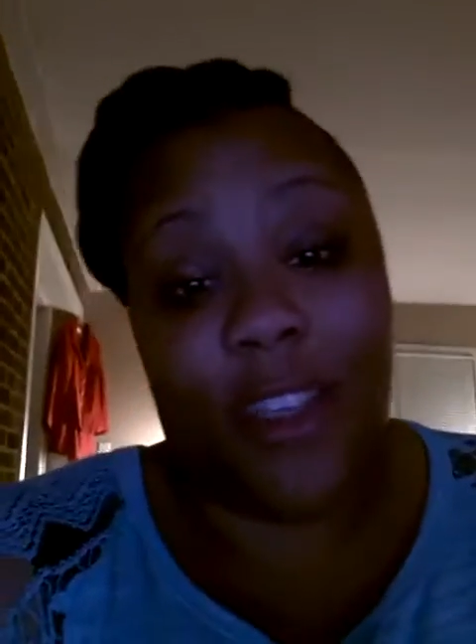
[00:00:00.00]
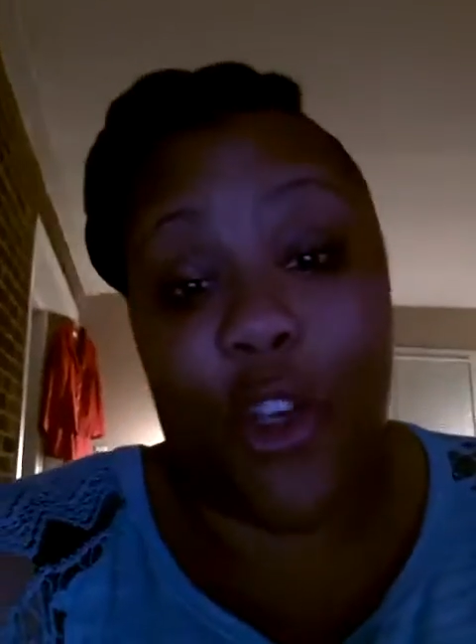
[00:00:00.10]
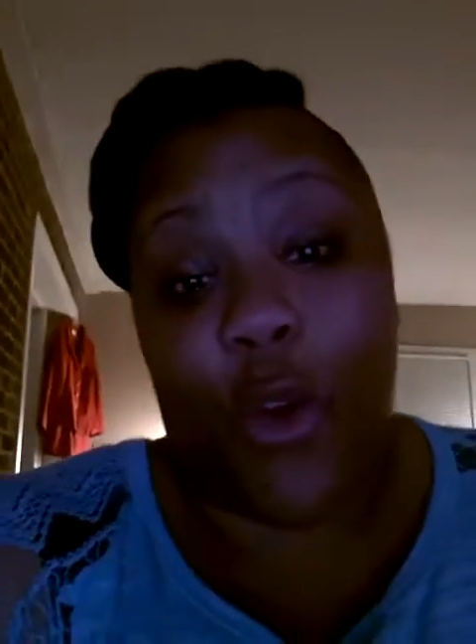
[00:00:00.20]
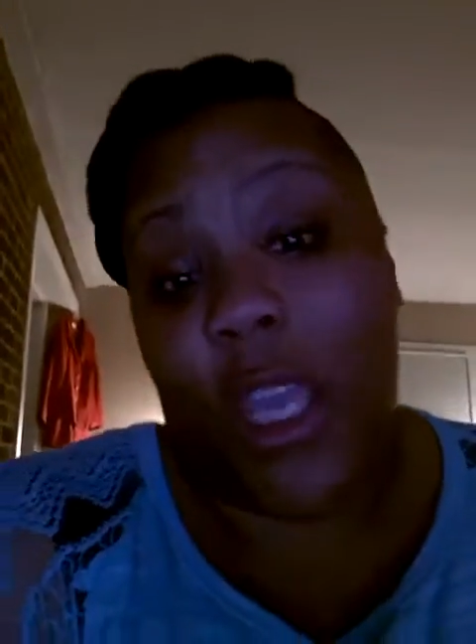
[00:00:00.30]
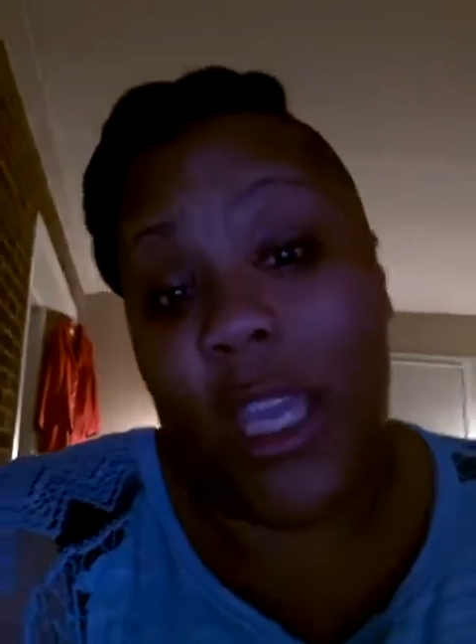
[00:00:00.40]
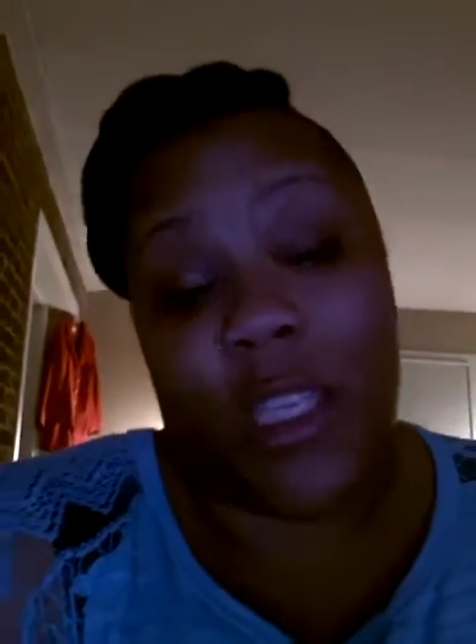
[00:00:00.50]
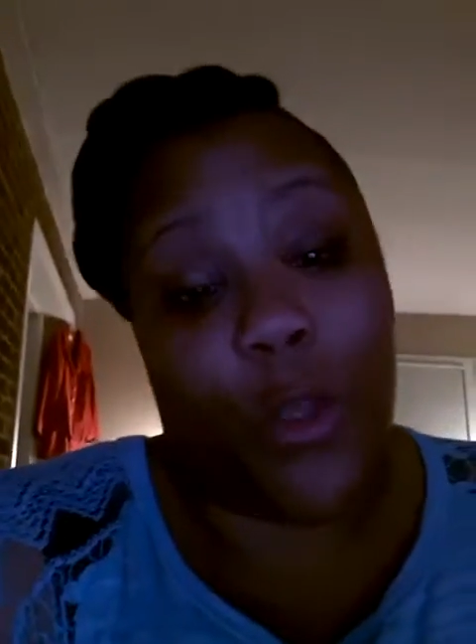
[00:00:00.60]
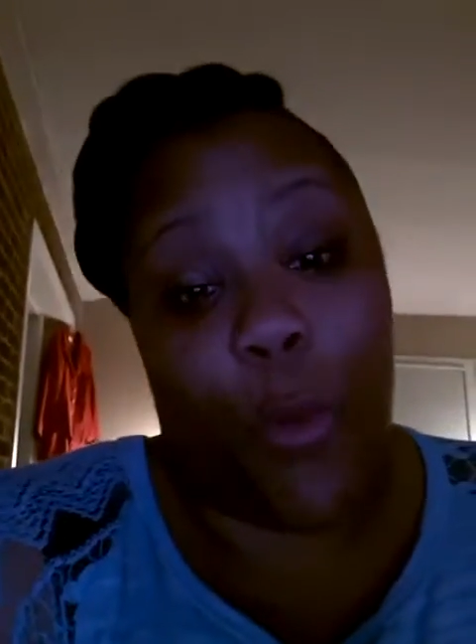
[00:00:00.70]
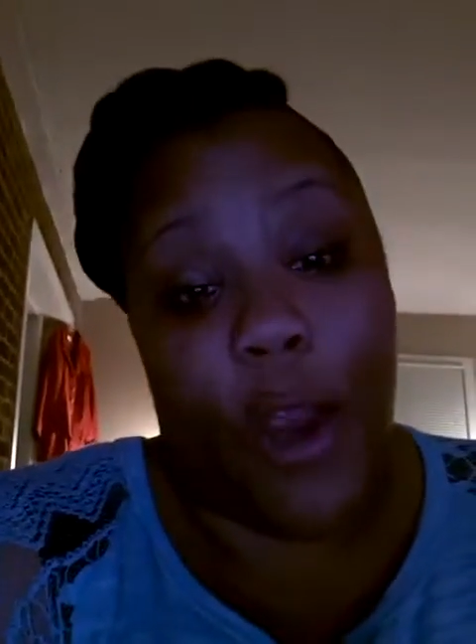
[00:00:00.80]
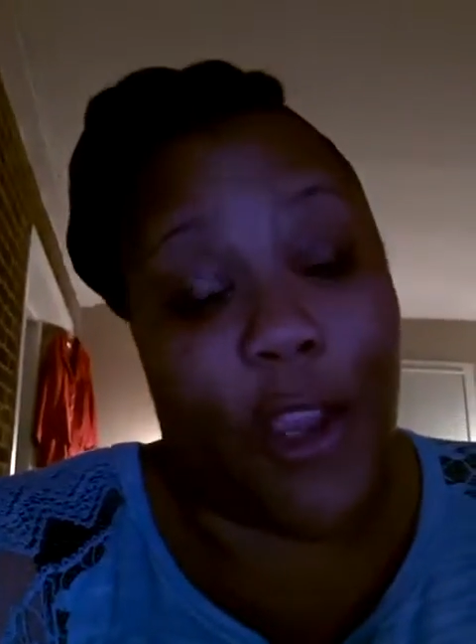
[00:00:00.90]
you'll get
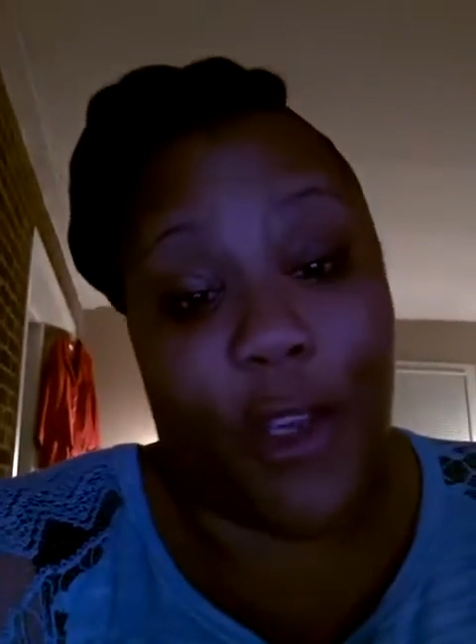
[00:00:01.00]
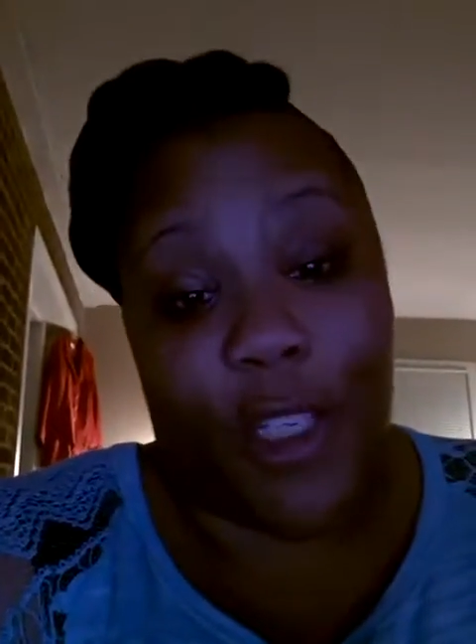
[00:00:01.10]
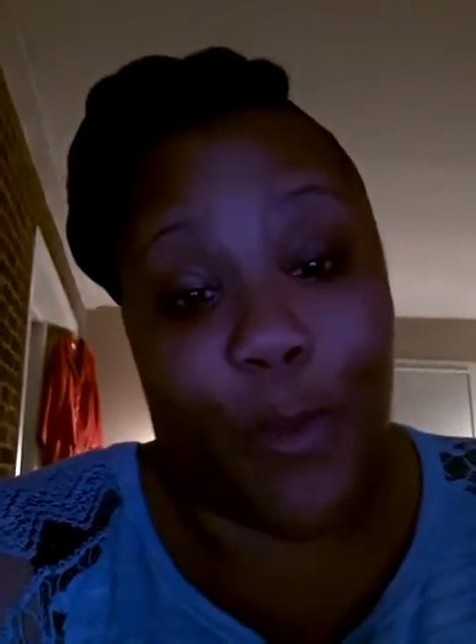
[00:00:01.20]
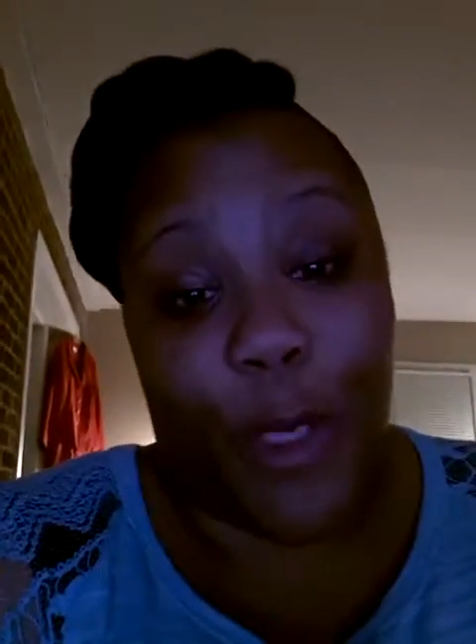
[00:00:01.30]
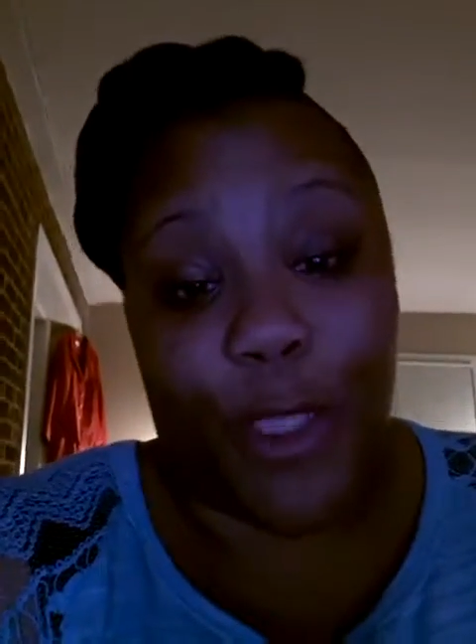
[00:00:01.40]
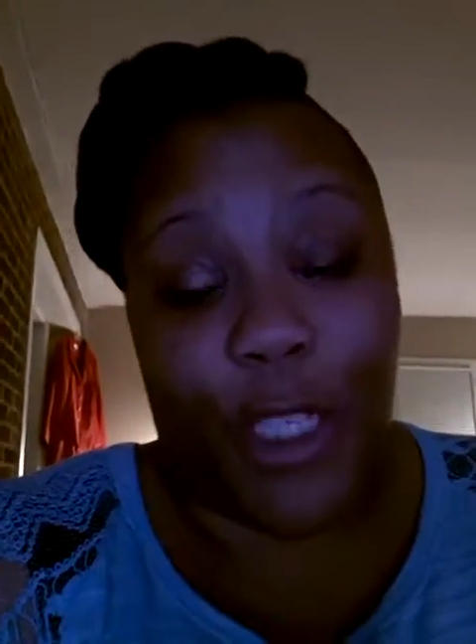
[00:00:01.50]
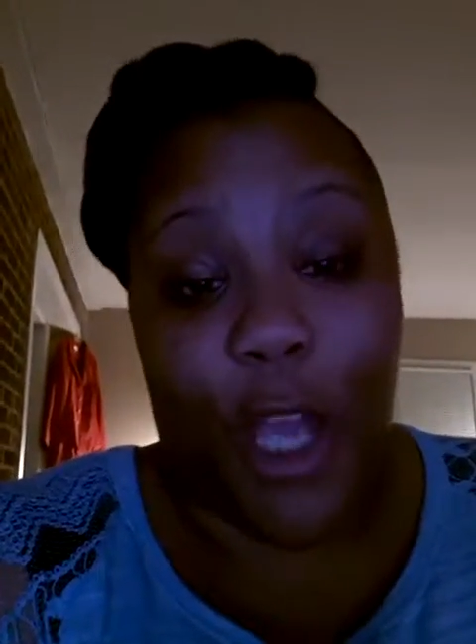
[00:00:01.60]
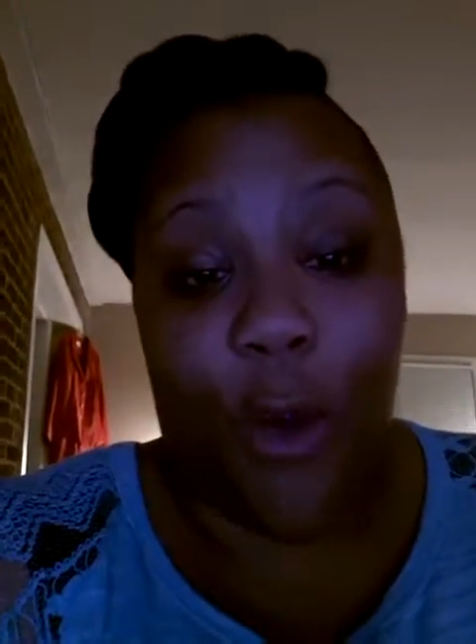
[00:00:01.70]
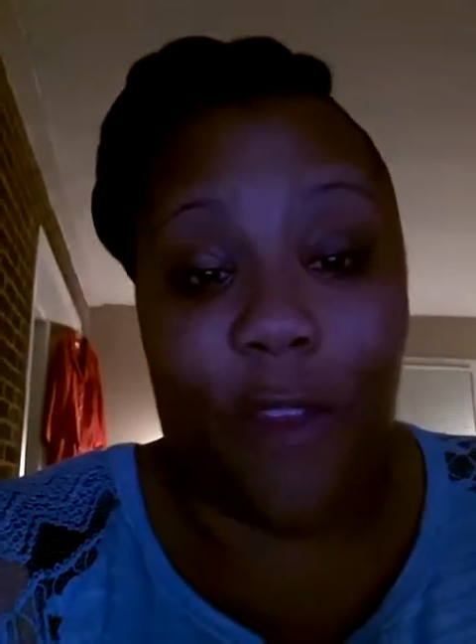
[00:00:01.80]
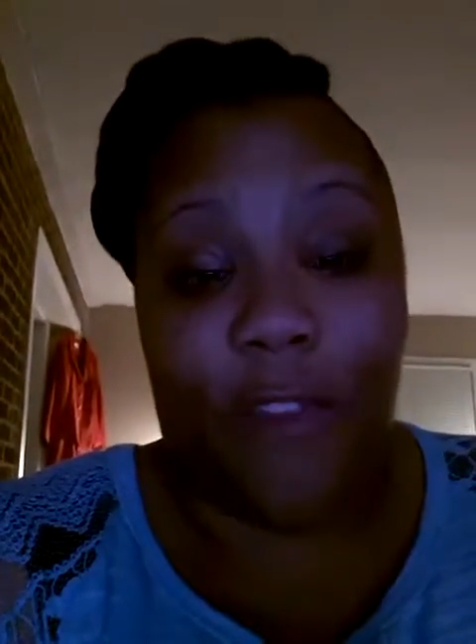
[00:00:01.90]
to where you're supposed to
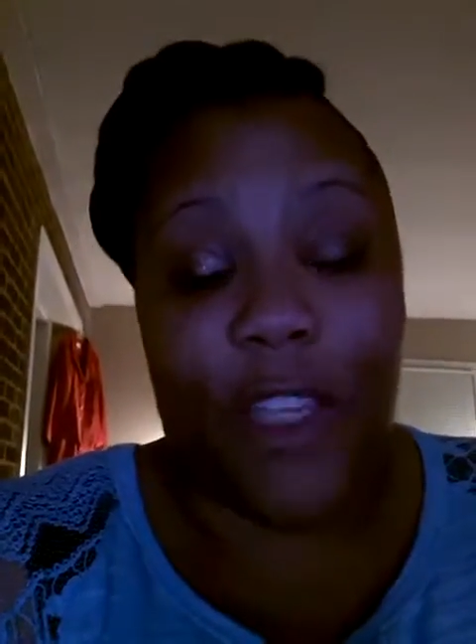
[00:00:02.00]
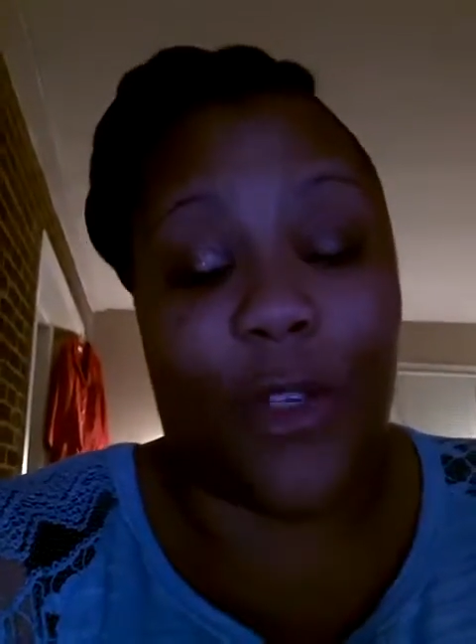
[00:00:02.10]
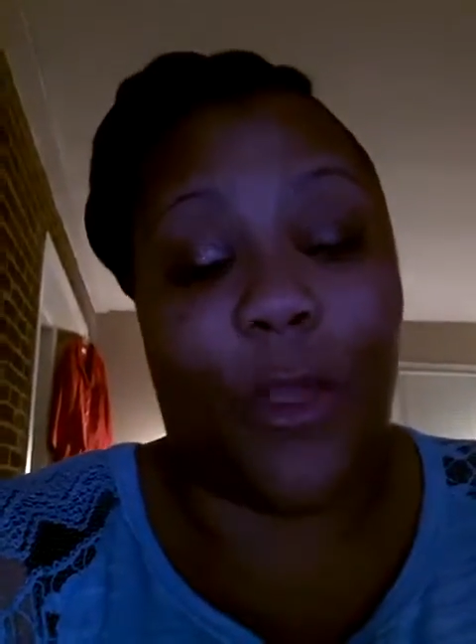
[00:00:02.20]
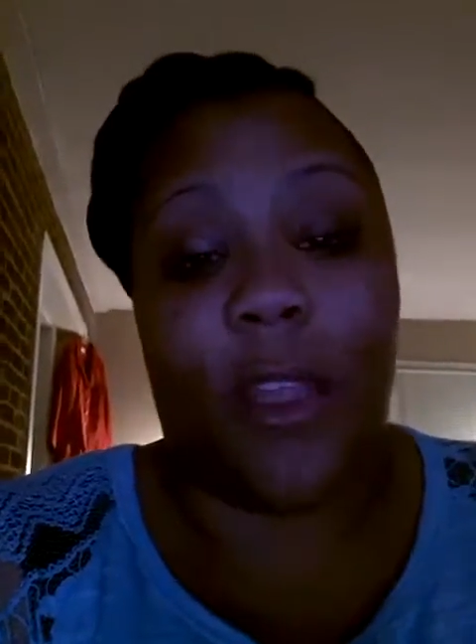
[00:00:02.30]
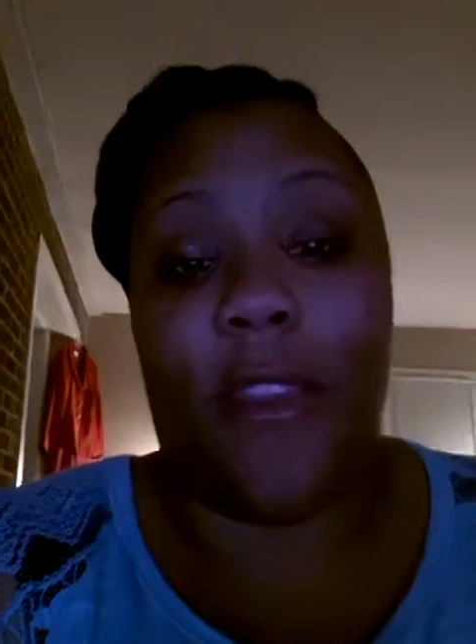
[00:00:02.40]
go eventually.